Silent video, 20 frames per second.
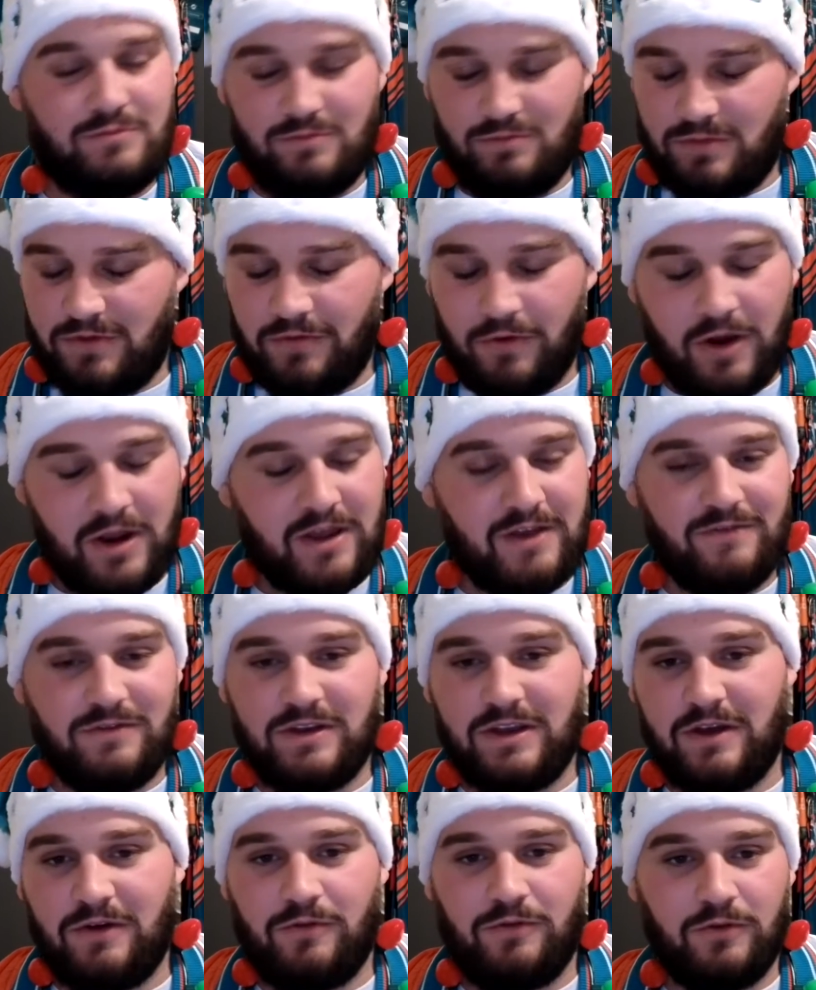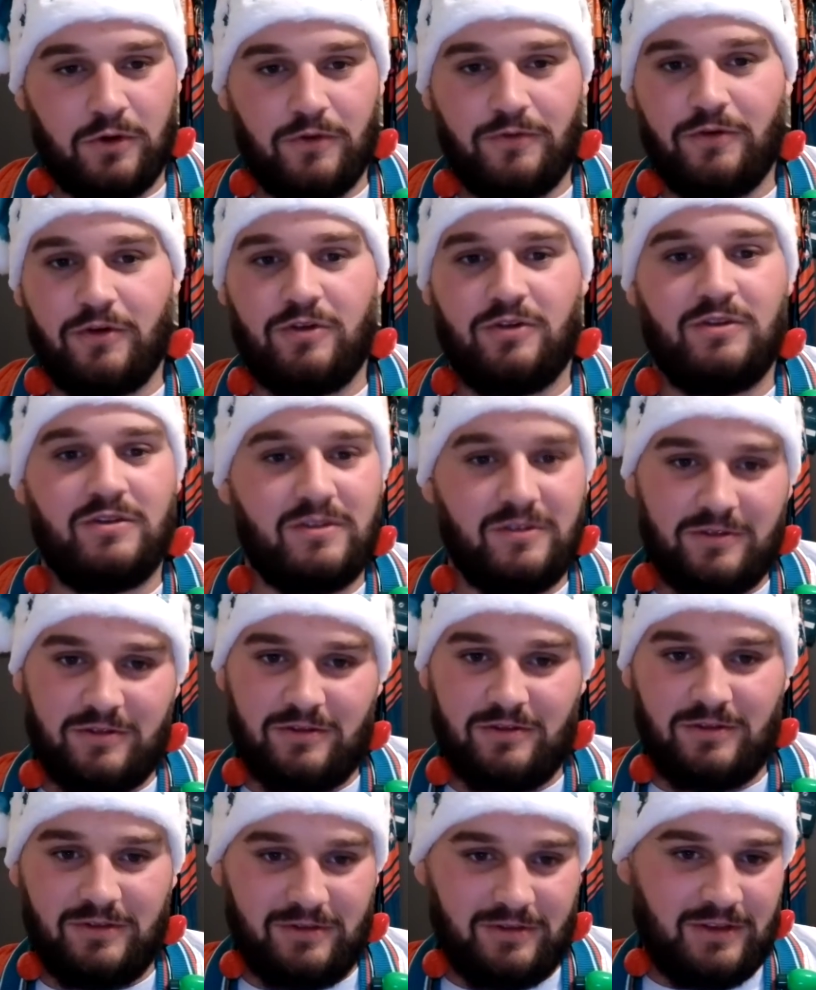Before I even go further,
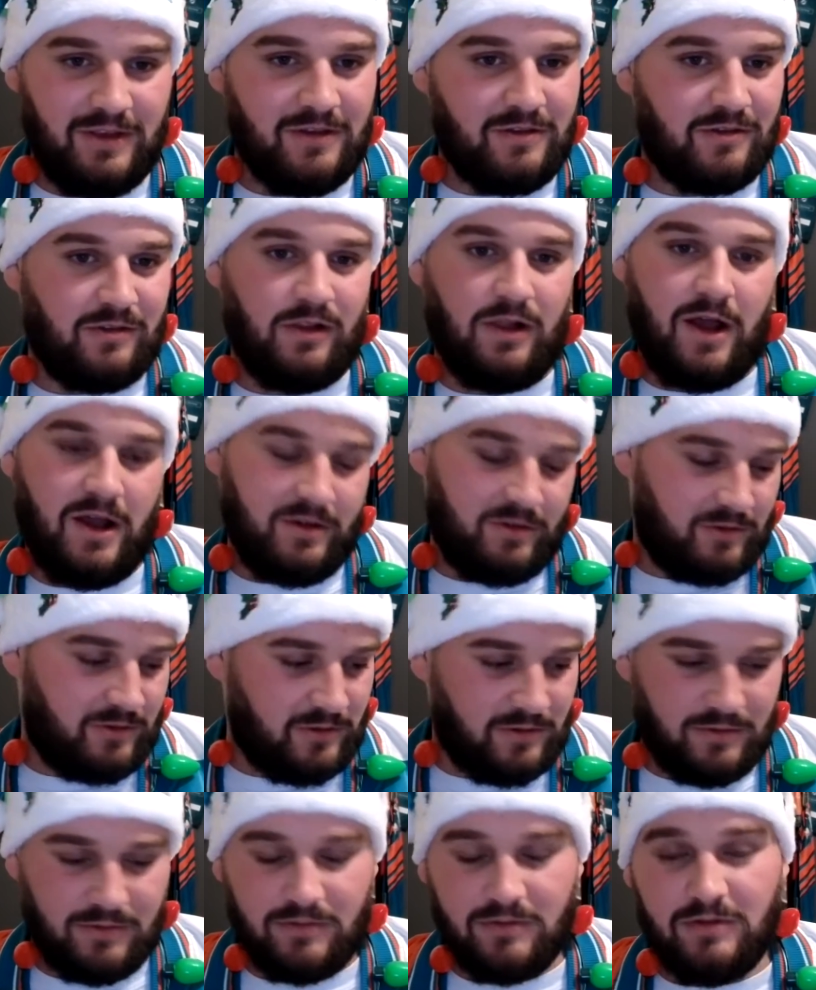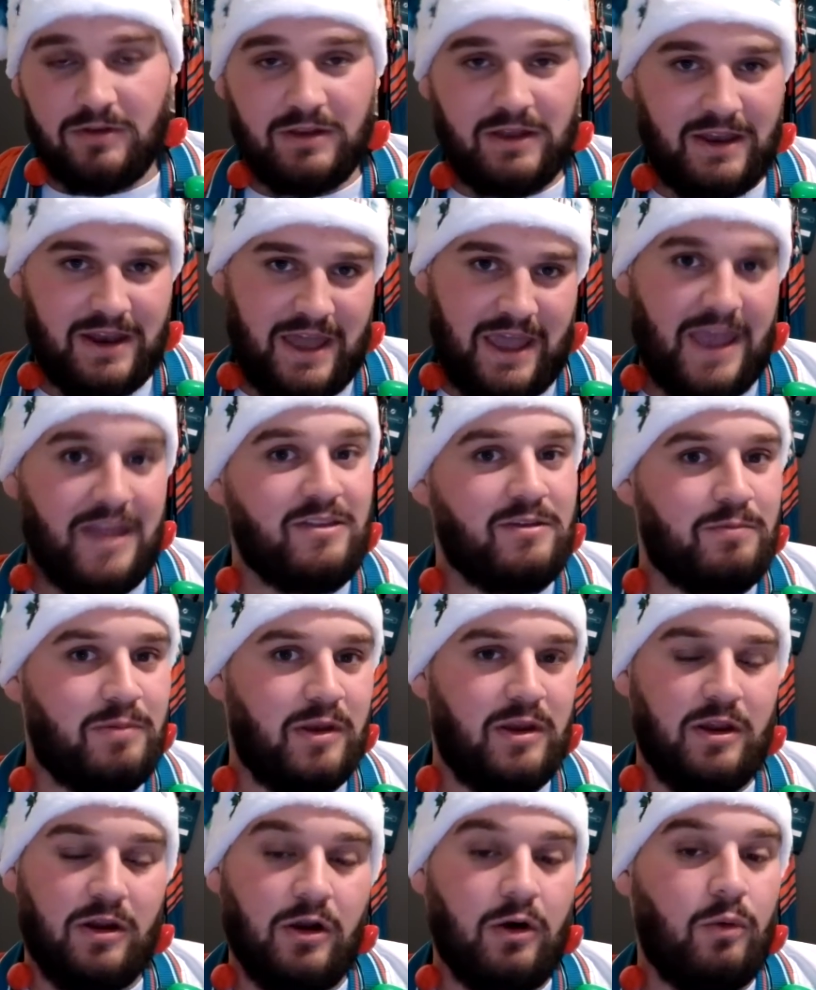this loss, and I hate to
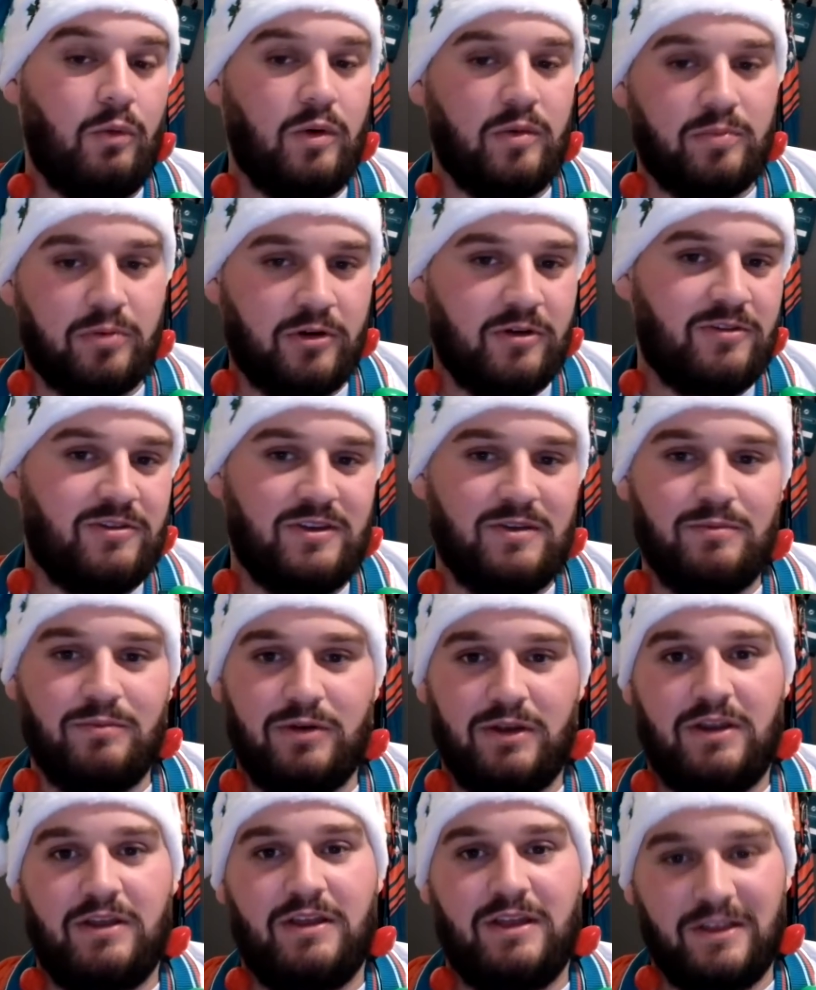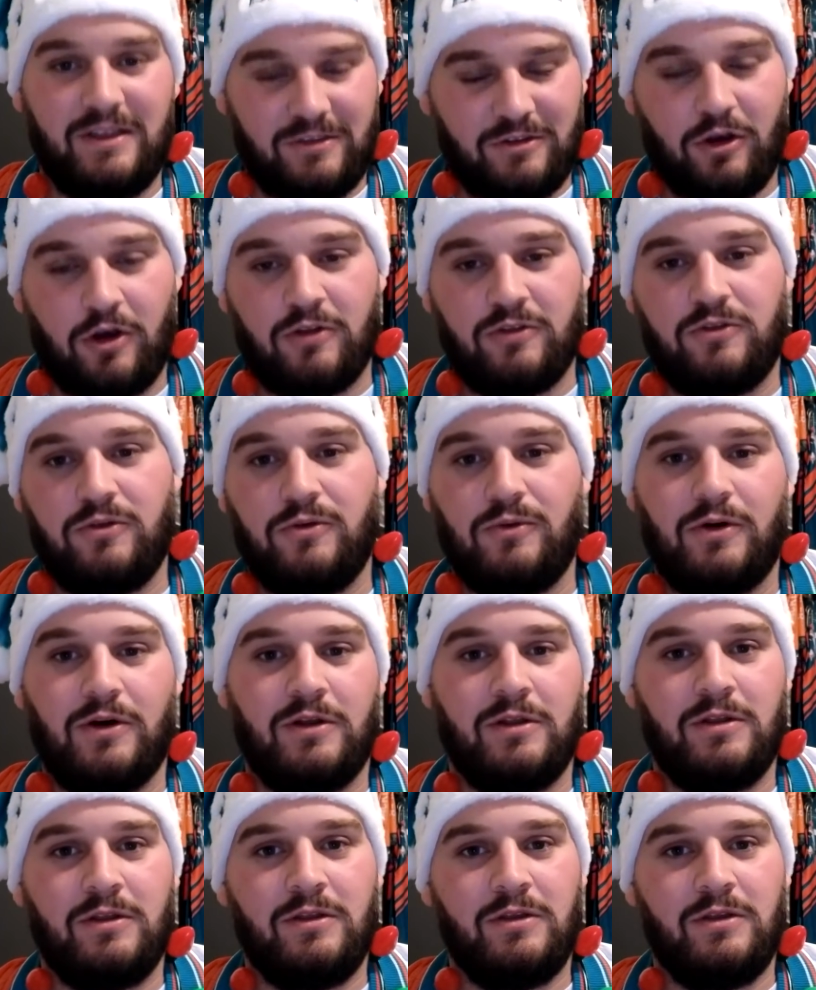pin it on one person, but it's on Tua.